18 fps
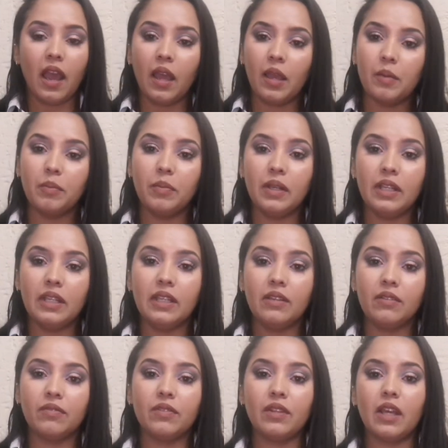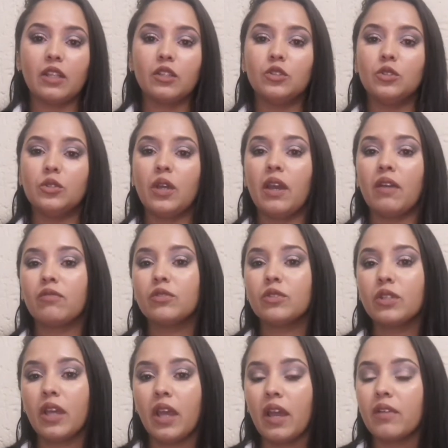I believe that you
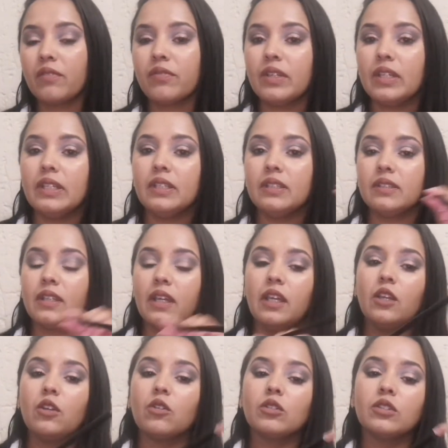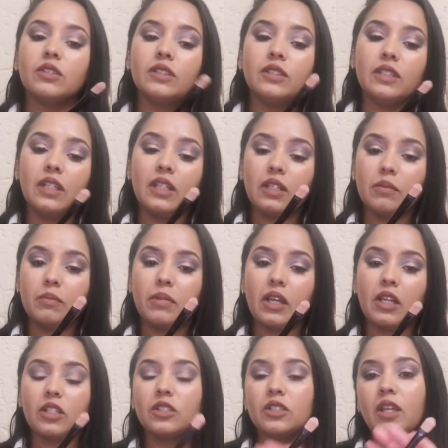have to have is a concealer
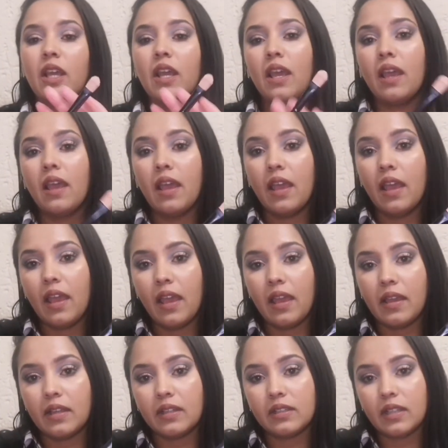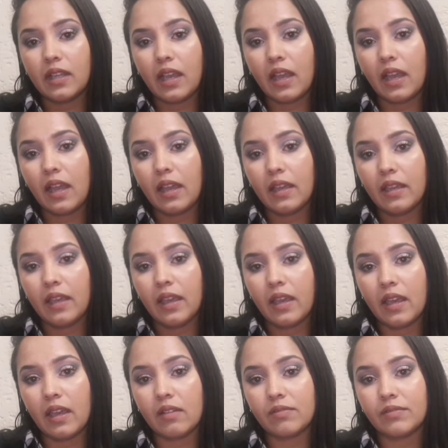brush, and I
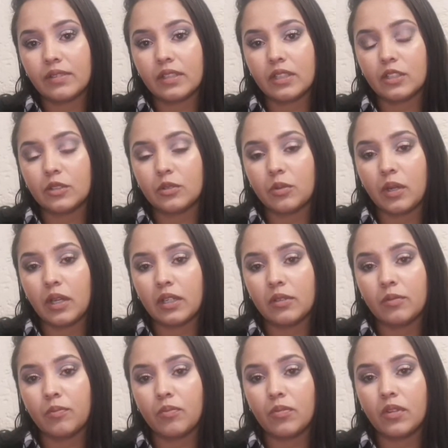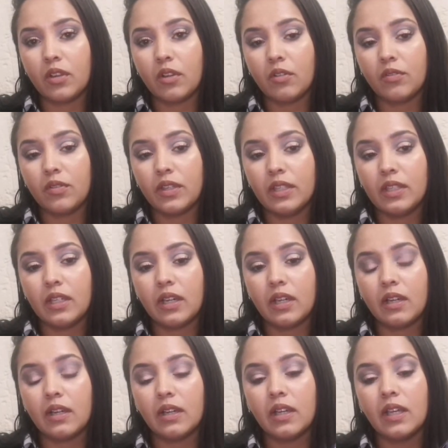have this one over
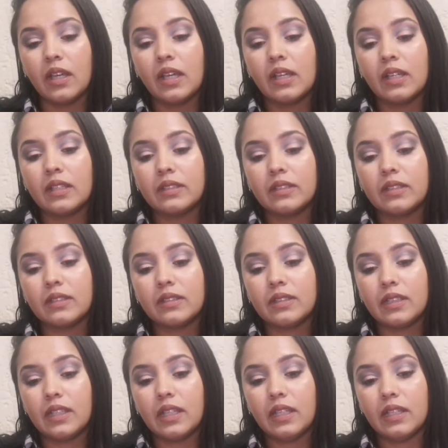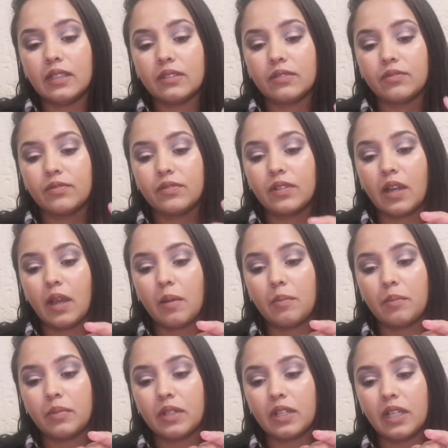here. This is
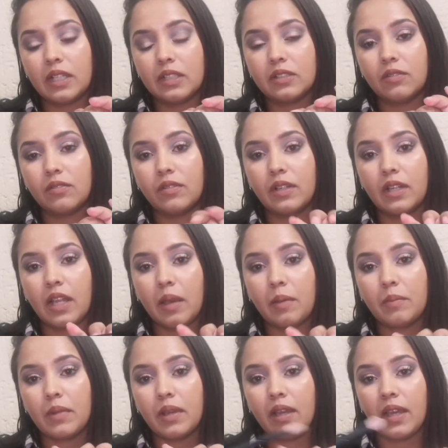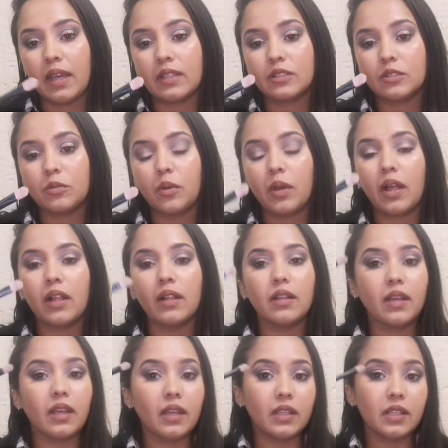from Creative Glamour as
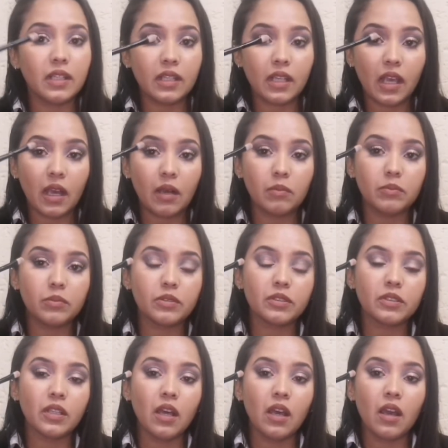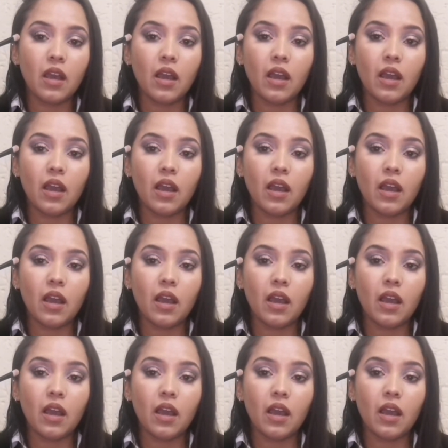well, and it helps